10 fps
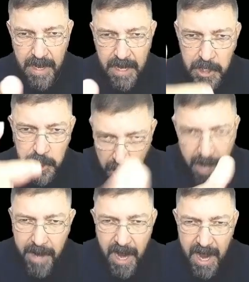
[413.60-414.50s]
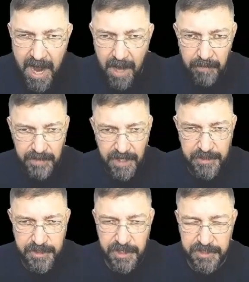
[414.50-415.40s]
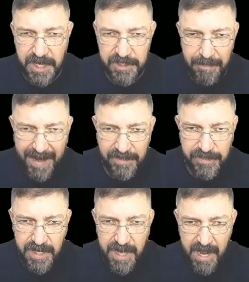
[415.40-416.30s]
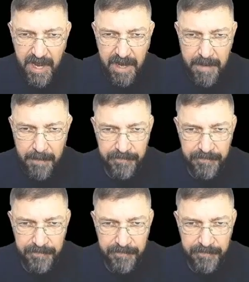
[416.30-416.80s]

Come out in Jesus' mighty name.